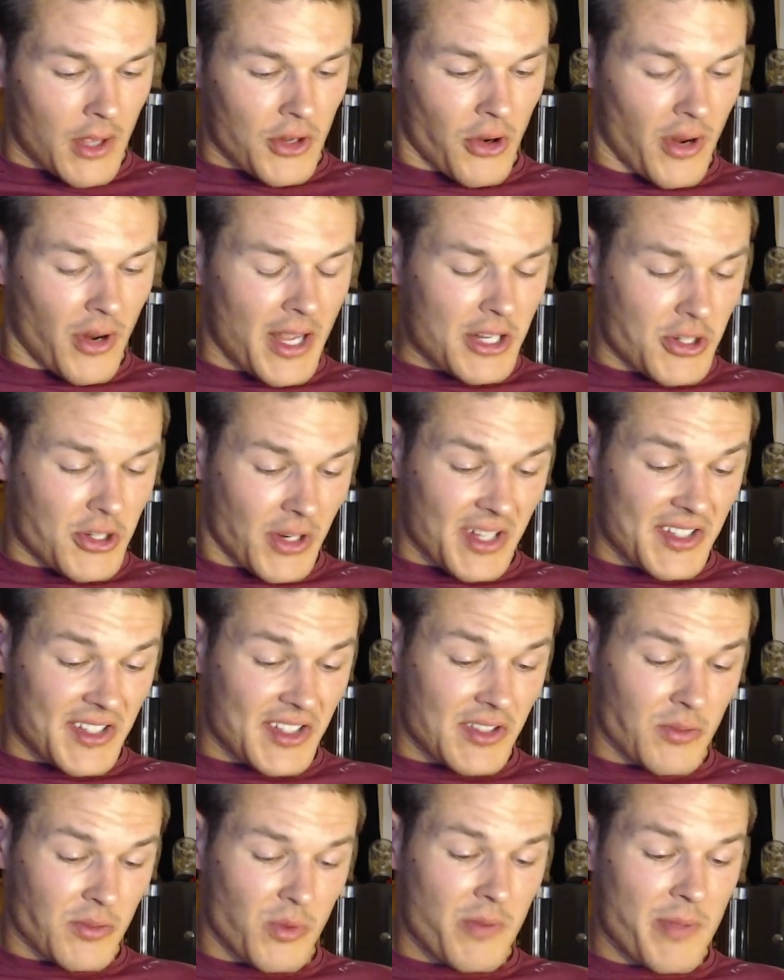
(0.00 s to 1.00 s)
Your
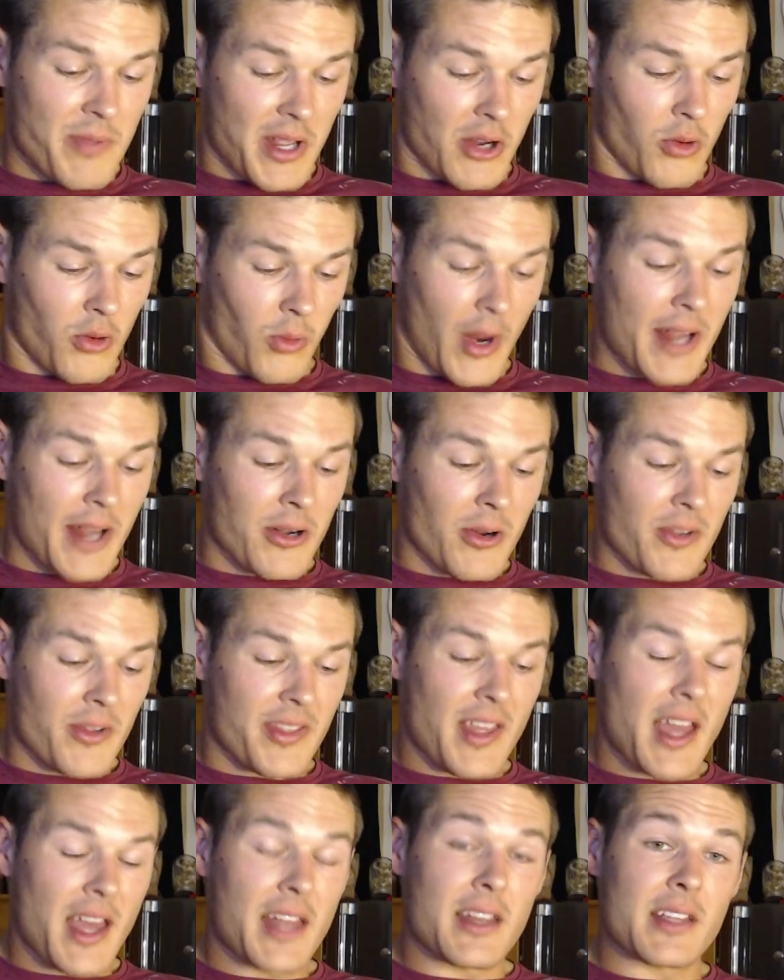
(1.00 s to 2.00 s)
interest would be greater
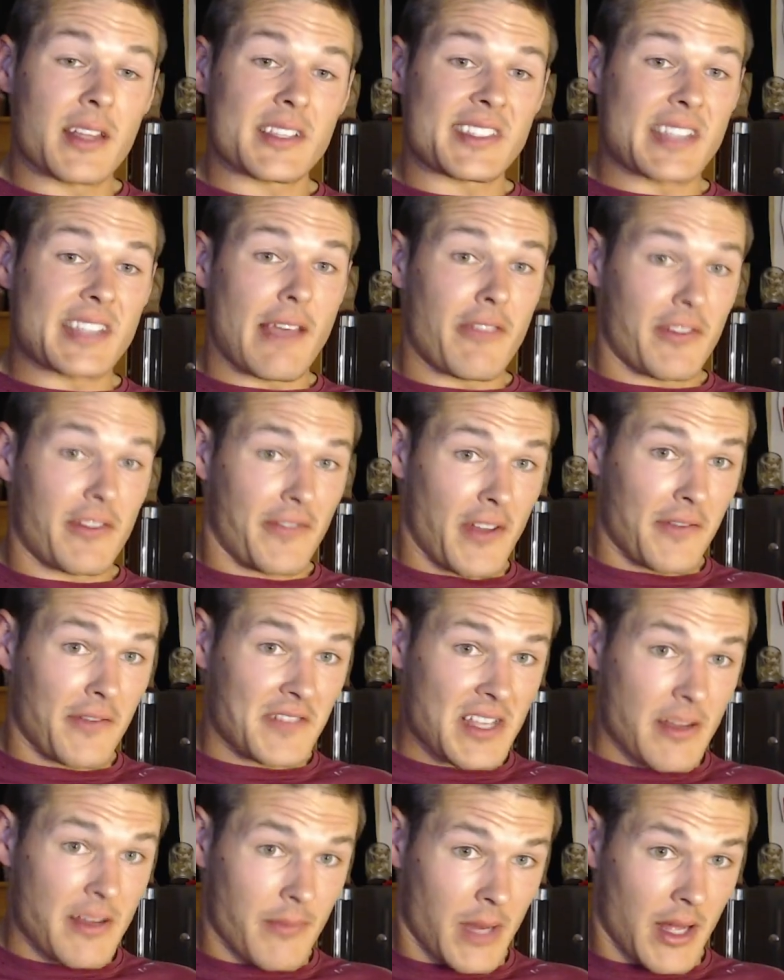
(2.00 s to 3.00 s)
than
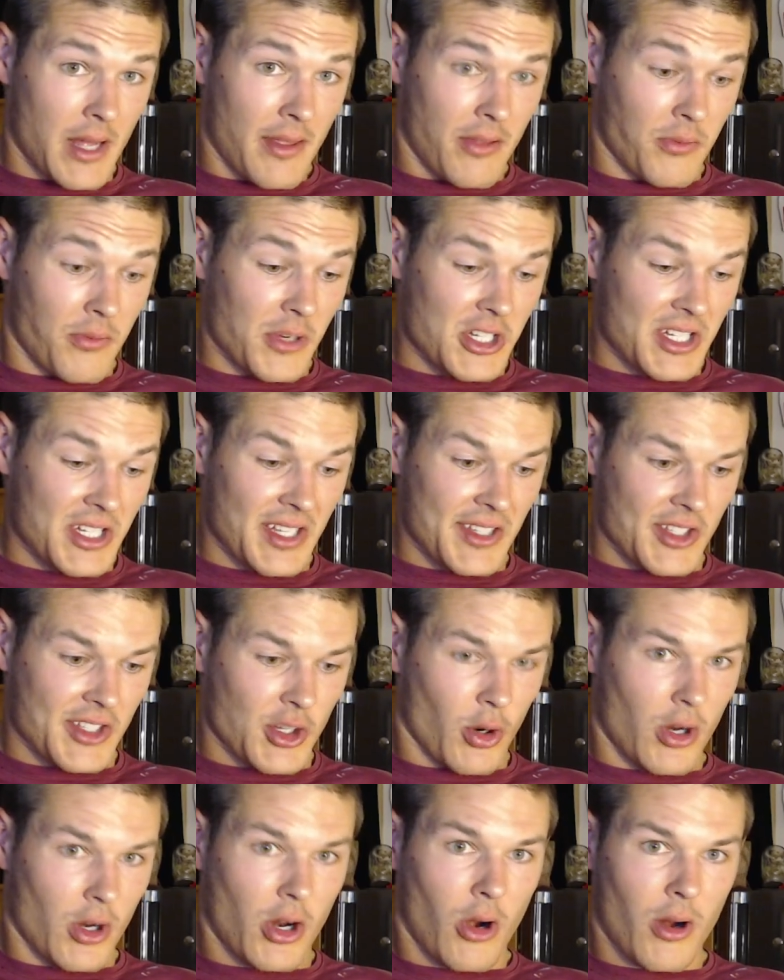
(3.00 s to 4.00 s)
$750 a month, which is
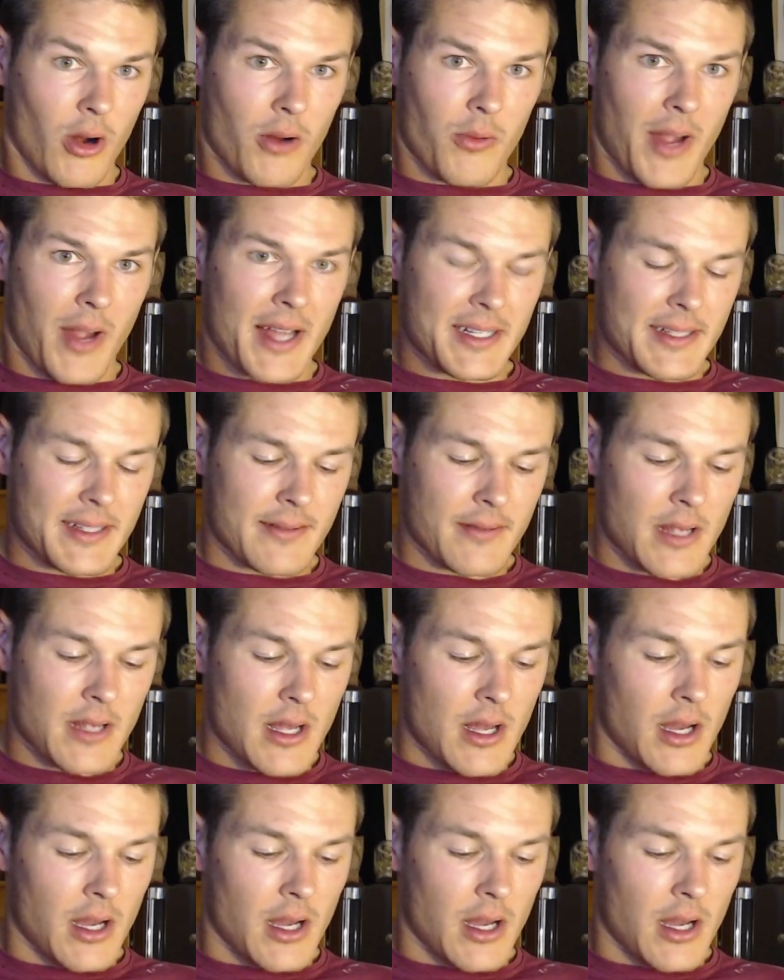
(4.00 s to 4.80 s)
your current rent,